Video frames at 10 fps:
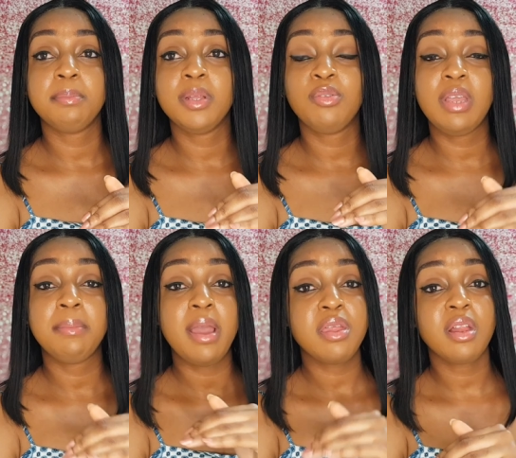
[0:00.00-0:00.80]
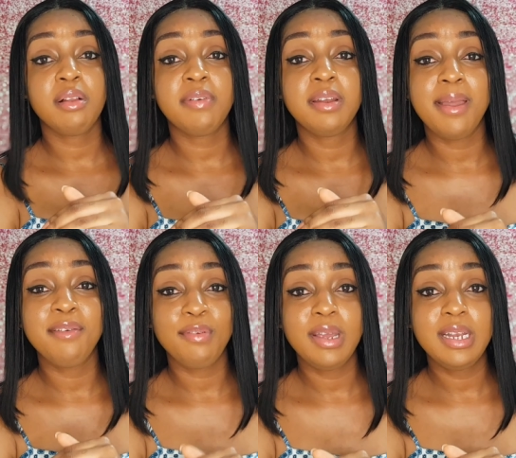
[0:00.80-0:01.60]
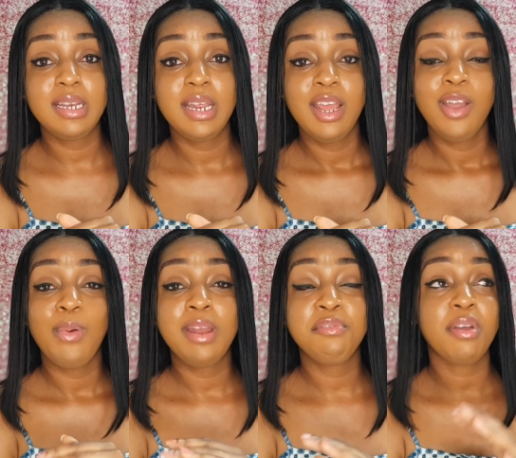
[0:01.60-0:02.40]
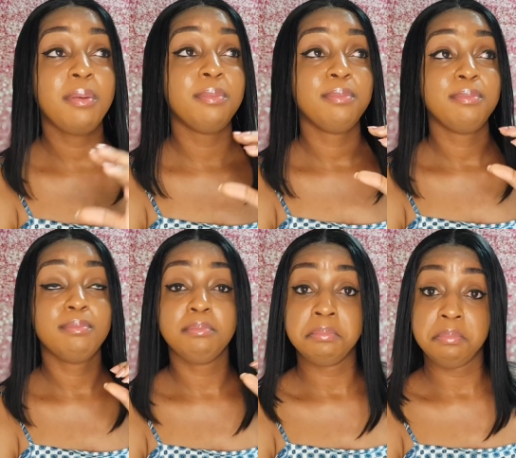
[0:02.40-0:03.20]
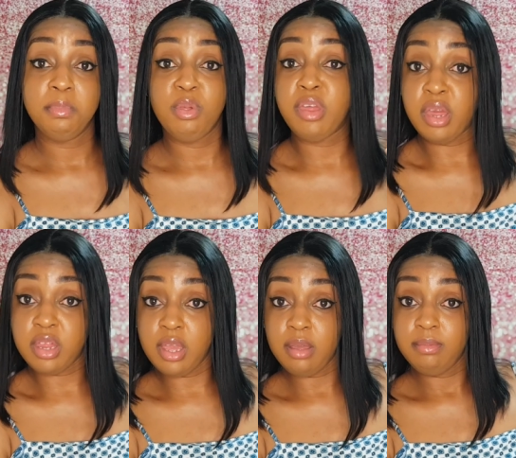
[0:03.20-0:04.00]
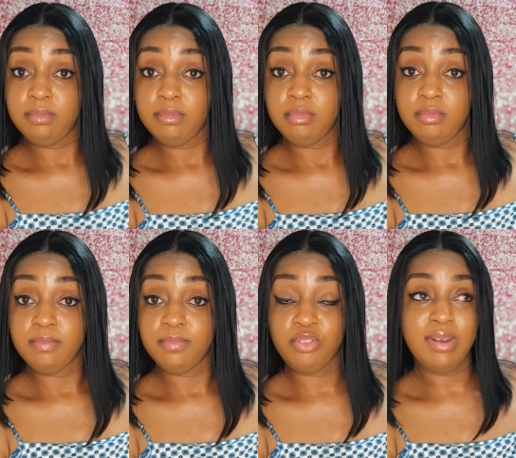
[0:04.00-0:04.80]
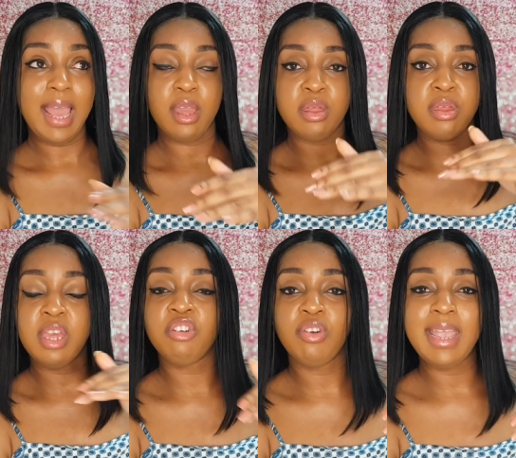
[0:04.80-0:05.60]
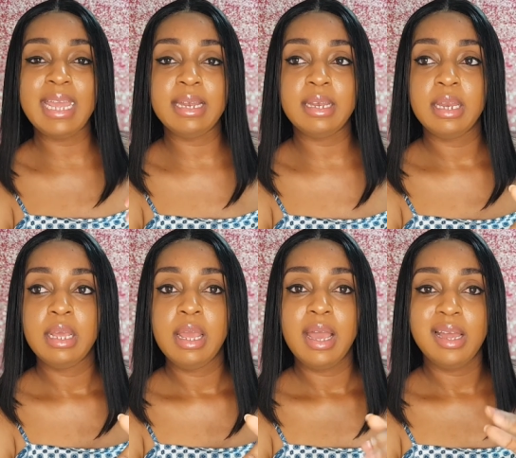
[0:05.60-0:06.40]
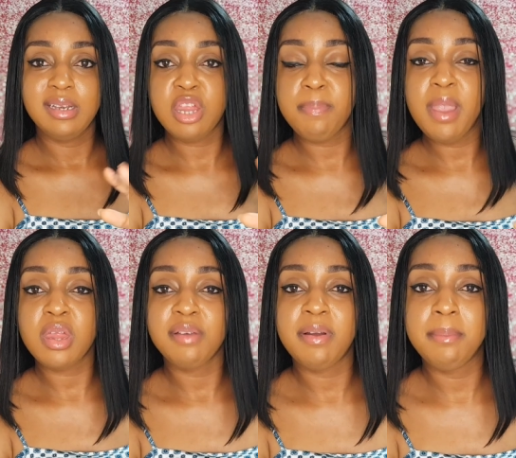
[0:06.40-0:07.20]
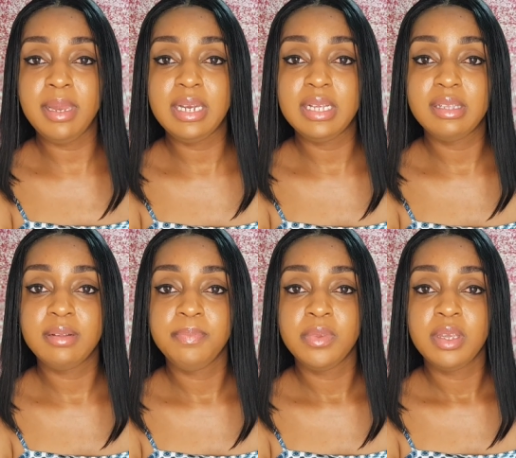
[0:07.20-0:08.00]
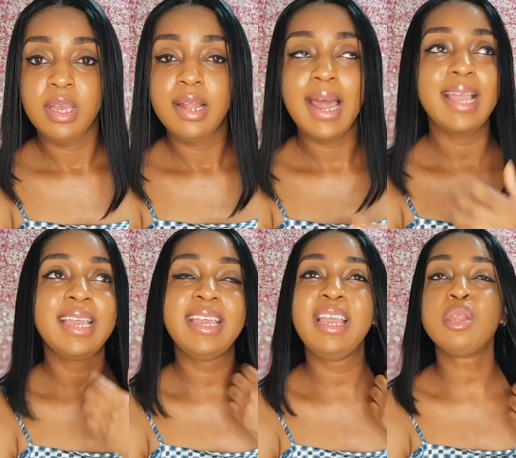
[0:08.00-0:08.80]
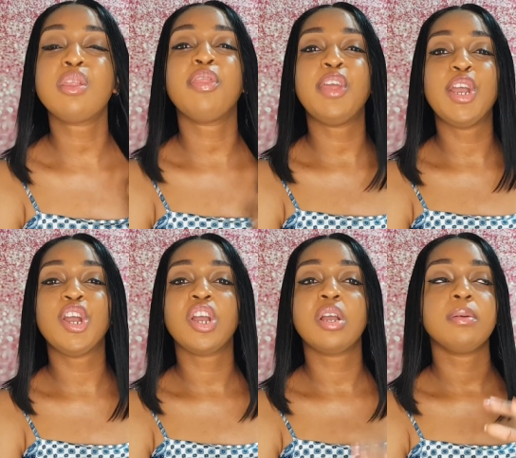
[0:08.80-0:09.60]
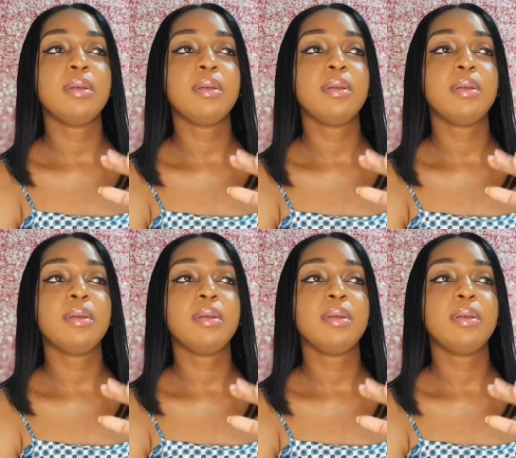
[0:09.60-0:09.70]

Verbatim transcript: between myself and my friend went from 60 to like zero in the space of a minute. Like he's there